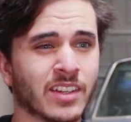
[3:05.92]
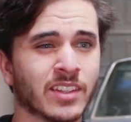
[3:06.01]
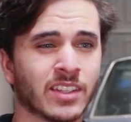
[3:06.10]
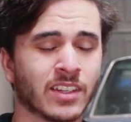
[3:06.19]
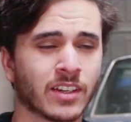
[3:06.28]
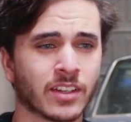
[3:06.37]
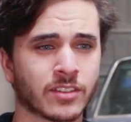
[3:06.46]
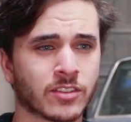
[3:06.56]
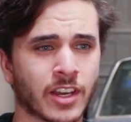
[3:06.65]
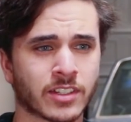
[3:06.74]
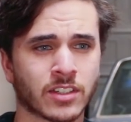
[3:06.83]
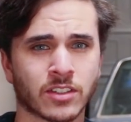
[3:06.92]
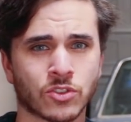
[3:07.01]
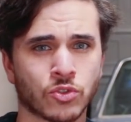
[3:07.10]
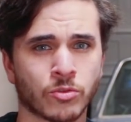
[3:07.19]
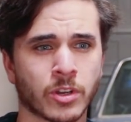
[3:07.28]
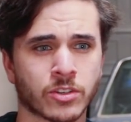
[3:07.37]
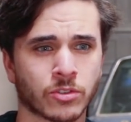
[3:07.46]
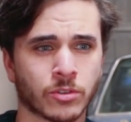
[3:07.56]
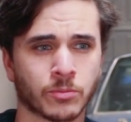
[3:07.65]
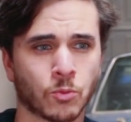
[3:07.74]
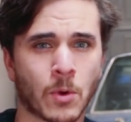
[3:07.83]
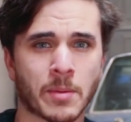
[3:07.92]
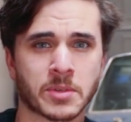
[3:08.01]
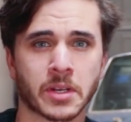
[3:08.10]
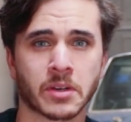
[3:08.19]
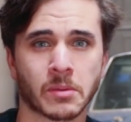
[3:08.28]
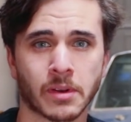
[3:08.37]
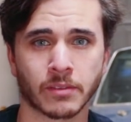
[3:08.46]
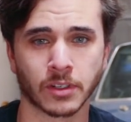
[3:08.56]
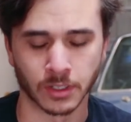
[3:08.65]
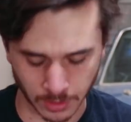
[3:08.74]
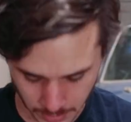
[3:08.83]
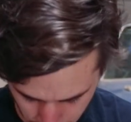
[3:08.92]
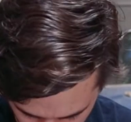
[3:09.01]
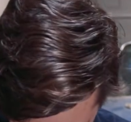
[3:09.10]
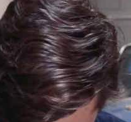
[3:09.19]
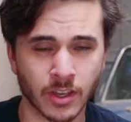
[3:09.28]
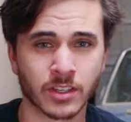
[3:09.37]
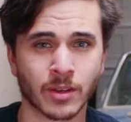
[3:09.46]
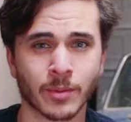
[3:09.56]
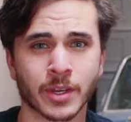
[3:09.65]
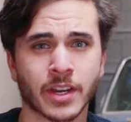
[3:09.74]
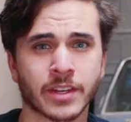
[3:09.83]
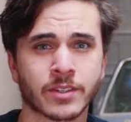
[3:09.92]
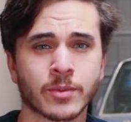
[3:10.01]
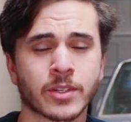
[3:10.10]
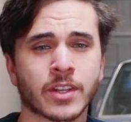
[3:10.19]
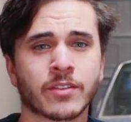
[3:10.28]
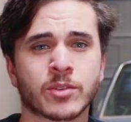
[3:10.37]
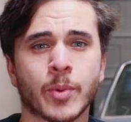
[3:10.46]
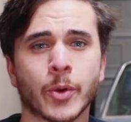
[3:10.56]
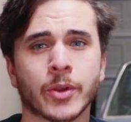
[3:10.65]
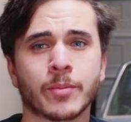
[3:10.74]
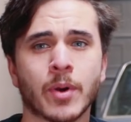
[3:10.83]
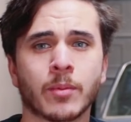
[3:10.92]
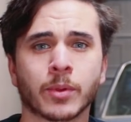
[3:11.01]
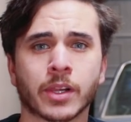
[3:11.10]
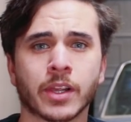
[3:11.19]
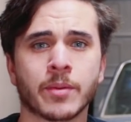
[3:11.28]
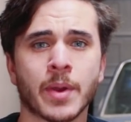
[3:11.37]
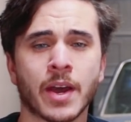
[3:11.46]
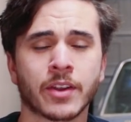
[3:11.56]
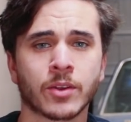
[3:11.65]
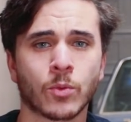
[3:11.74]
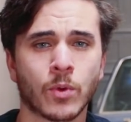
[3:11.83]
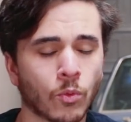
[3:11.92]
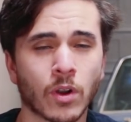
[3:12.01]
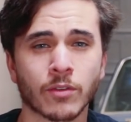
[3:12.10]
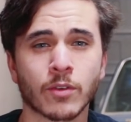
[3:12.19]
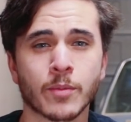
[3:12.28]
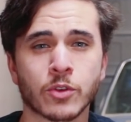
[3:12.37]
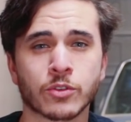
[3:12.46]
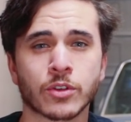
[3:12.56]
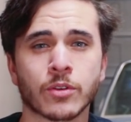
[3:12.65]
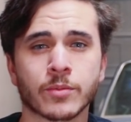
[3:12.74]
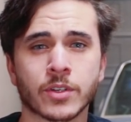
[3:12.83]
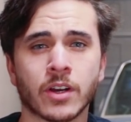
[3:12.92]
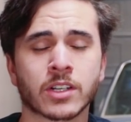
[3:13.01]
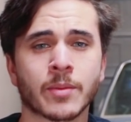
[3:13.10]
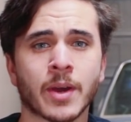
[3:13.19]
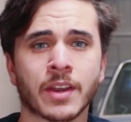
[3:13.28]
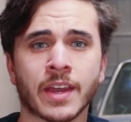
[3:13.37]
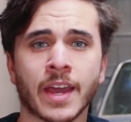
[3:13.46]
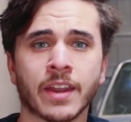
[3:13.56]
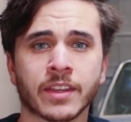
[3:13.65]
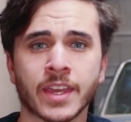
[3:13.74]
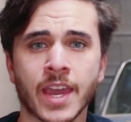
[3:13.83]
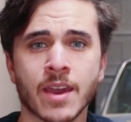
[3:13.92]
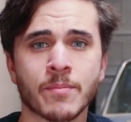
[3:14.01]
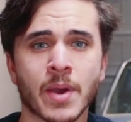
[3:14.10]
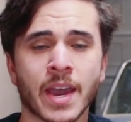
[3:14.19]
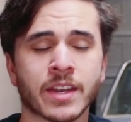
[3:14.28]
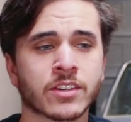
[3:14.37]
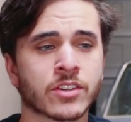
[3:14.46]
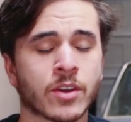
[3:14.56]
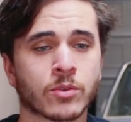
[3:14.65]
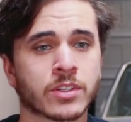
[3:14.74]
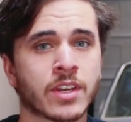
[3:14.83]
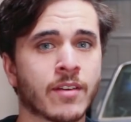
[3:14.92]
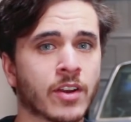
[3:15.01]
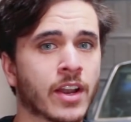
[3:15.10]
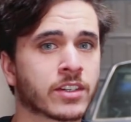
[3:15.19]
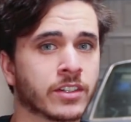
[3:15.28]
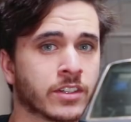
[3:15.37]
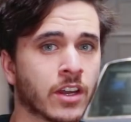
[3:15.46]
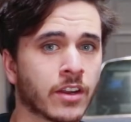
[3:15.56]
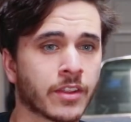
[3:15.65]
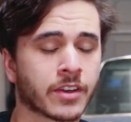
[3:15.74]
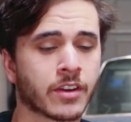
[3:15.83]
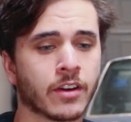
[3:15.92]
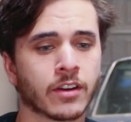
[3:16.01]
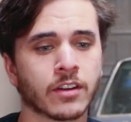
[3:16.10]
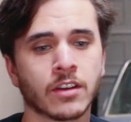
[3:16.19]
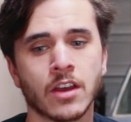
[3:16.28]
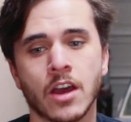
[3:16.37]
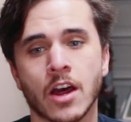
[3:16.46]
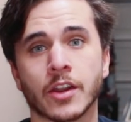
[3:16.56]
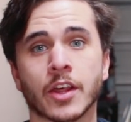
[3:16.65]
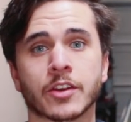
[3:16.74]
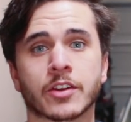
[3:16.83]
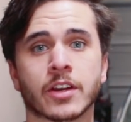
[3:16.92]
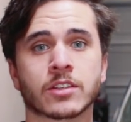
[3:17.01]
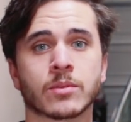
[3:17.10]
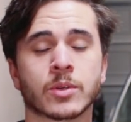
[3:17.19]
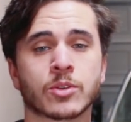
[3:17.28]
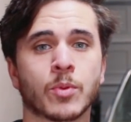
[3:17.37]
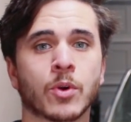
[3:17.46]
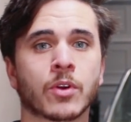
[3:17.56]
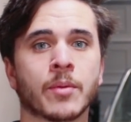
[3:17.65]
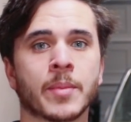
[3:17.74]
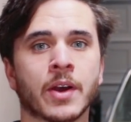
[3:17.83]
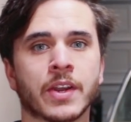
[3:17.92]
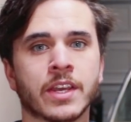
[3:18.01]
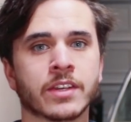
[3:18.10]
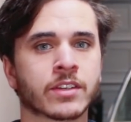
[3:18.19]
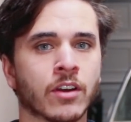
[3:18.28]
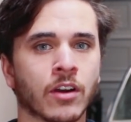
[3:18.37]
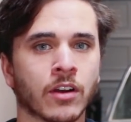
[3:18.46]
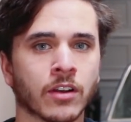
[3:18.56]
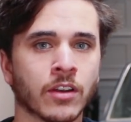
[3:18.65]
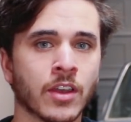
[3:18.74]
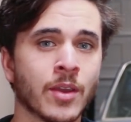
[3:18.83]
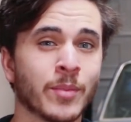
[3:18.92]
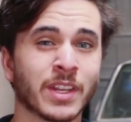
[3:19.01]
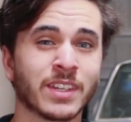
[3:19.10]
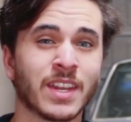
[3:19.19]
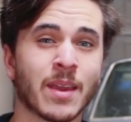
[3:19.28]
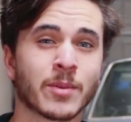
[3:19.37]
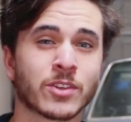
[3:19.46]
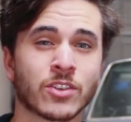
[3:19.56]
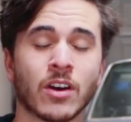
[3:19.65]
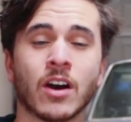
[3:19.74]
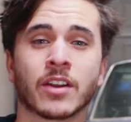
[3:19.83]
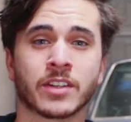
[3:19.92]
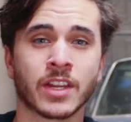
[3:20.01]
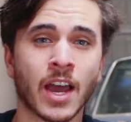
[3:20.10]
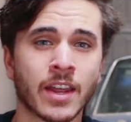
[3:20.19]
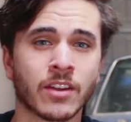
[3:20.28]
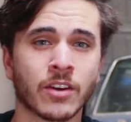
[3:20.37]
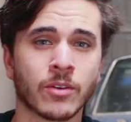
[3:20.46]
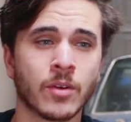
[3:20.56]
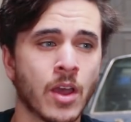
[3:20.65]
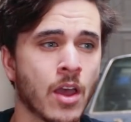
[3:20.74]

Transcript: in the Texas judicial website or whatever. Some of the customers that have spoken publicly about it, one of them who sued him talked about a head and cam package that was never actually done on the car. Another customer spoke about his car being damaged on a dyno